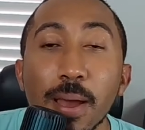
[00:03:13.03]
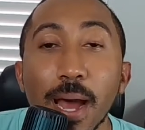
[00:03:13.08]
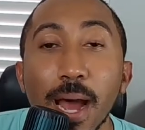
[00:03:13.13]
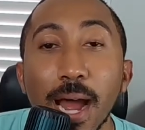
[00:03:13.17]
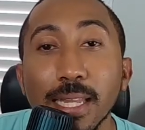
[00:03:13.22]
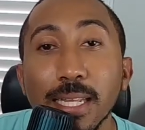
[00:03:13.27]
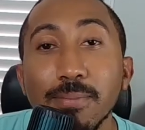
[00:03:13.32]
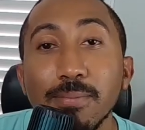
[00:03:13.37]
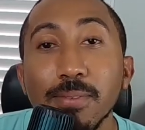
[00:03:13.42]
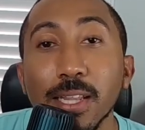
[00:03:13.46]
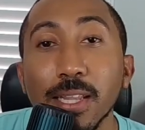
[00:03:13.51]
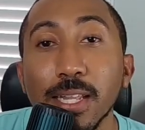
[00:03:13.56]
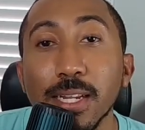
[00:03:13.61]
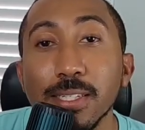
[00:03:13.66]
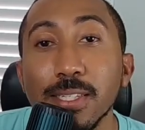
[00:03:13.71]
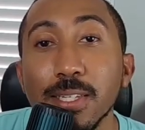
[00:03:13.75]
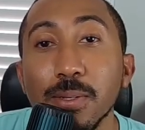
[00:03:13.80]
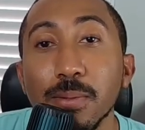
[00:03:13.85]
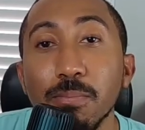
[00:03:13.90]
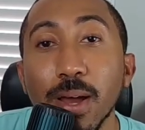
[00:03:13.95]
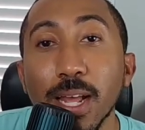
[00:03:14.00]
I leave the link
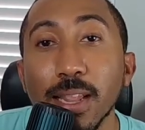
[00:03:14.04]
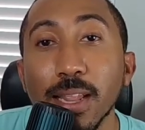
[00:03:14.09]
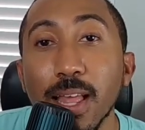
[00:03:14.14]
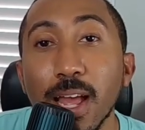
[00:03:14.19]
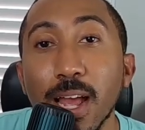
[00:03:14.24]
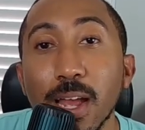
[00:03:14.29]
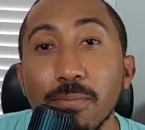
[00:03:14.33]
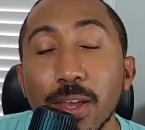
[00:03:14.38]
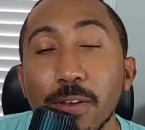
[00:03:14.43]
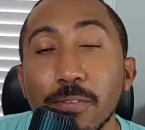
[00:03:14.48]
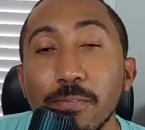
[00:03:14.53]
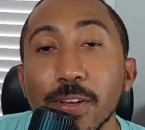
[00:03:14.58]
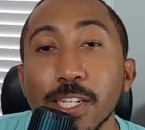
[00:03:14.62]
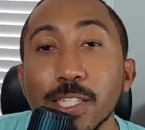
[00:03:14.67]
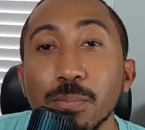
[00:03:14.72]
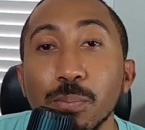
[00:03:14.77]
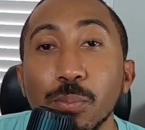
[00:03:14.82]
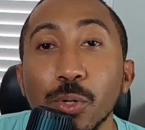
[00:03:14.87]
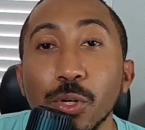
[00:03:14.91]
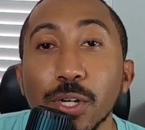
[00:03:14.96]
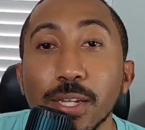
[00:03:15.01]
to my live FX
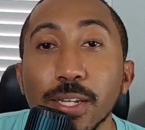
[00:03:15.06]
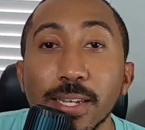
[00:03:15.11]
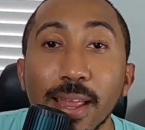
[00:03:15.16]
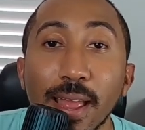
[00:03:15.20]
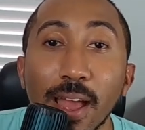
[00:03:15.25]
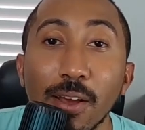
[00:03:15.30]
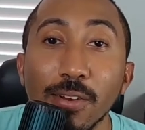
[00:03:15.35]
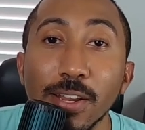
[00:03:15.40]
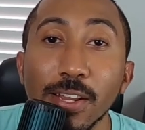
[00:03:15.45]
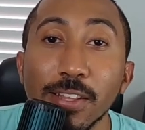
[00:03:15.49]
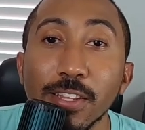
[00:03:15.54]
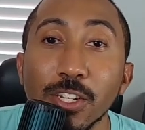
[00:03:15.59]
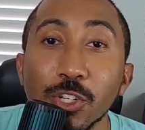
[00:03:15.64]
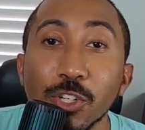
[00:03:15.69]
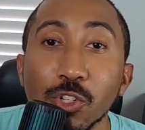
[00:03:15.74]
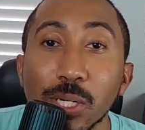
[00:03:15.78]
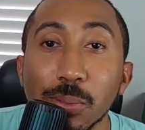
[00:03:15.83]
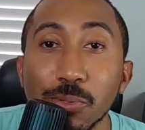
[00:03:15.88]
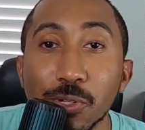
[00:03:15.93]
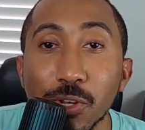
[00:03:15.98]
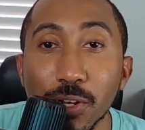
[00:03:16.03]
book down in the
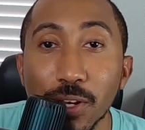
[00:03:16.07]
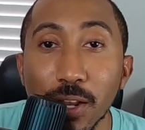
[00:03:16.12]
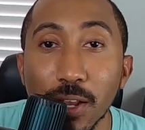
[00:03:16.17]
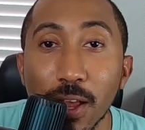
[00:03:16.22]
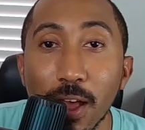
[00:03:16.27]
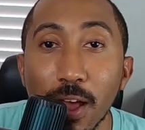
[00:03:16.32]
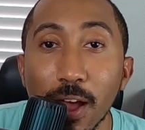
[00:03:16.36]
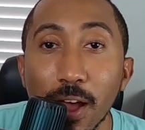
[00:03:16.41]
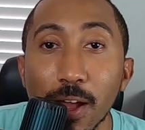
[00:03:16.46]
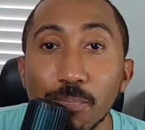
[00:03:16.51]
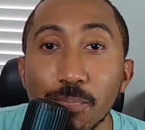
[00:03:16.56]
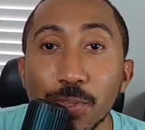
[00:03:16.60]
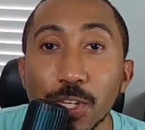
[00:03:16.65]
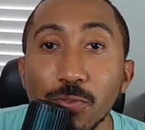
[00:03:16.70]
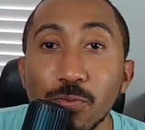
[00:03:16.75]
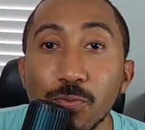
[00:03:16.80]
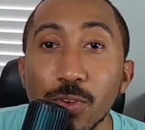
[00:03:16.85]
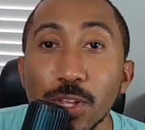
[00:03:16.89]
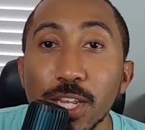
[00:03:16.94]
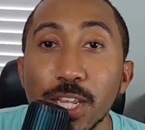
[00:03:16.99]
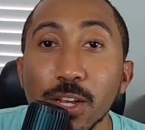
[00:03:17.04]
description of this
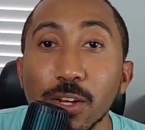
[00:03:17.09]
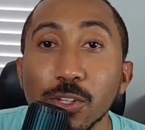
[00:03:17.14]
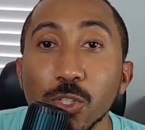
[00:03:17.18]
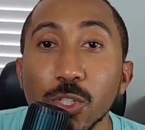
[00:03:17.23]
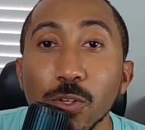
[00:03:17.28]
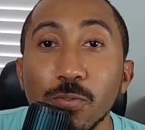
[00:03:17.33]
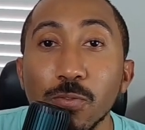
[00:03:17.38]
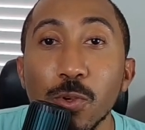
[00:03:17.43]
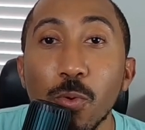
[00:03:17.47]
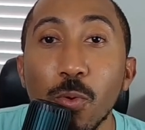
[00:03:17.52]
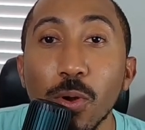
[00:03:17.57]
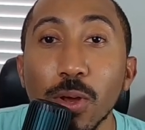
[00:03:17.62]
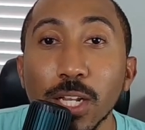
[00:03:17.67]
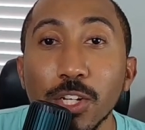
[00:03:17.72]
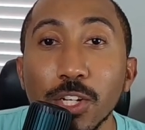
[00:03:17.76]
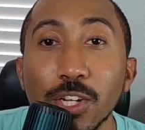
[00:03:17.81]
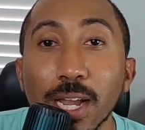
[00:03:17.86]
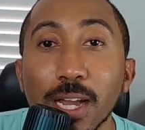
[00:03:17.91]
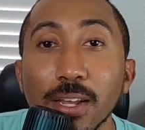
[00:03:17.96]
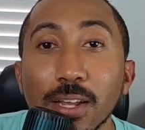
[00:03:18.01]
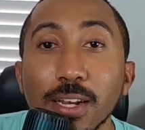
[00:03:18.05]
video. So if you want to
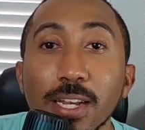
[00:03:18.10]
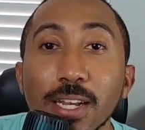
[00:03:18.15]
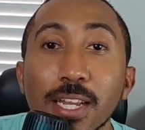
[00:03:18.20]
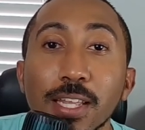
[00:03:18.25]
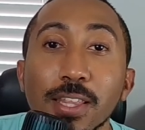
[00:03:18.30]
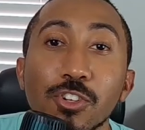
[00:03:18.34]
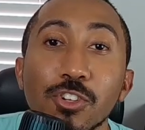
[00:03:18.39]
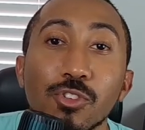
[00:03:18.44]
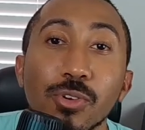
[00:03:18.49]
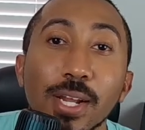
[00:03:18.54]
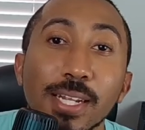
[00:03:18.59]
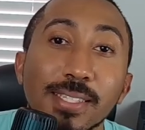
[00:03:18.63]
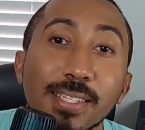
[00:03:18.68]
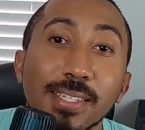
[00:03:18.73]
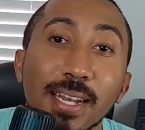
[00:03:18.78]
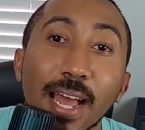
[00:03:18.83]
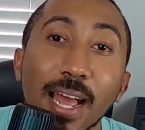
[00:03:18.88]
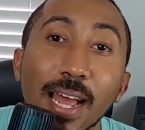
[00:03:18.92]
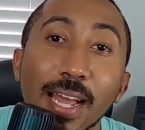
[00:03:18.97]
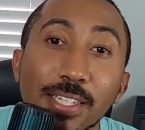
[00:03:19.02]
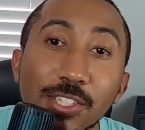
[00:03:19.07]
check out any of the trades that
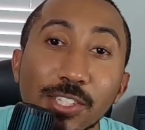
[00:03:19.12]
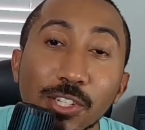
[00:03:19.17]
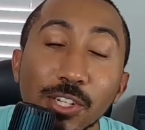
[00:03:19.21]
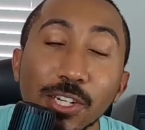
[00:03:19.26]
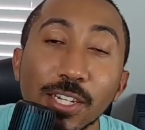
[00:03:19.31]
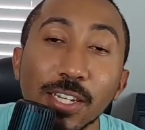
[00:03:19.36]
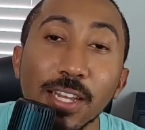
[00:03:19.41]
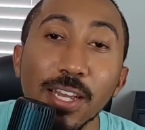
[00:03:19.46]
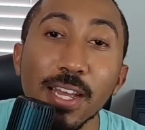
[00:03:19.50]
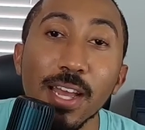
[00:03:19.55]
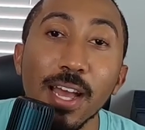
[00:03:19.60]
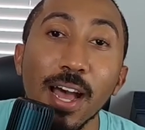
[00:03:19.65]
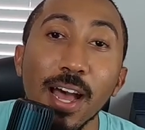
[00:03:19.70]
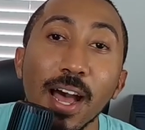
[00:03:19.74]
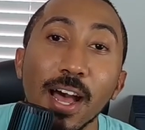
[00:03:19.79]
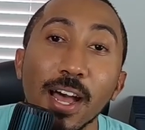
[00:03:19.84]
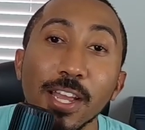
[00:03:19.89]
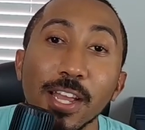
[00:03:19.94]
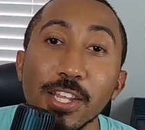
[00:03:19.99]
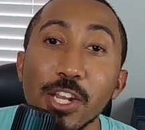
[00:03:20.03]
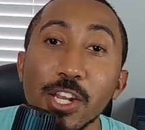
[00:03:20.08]
I took,
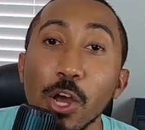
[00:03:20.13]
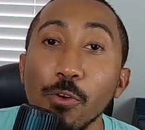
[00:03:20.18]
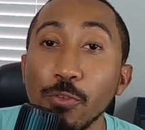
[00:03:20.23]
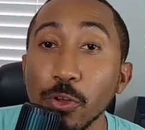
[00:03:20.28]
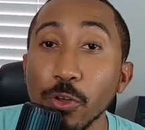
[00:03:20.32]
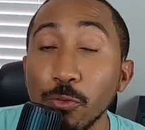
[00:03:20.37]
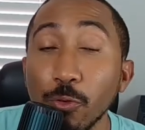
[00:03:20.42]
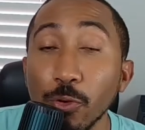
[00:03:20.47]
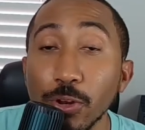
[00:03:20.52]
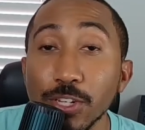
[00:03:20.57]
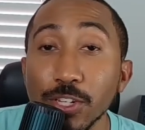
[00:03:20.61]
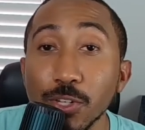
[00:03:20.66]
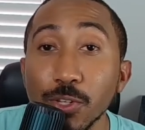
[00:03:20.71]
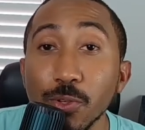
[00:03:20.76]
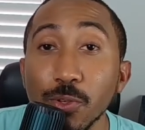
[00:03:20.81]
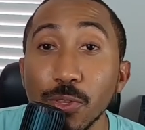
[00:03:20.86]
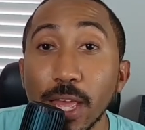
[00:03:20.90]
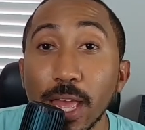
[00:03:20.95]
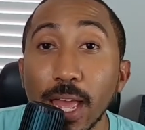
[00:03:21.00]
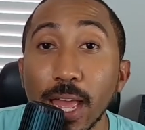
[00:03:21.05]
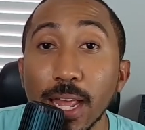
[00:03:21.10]
feel free to
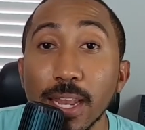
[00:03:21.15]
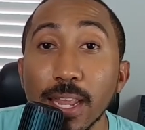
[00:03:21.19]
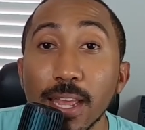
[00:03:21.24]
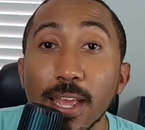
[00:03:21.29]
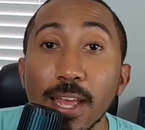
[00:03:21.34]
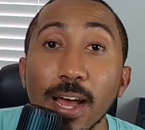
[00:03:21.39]
do that.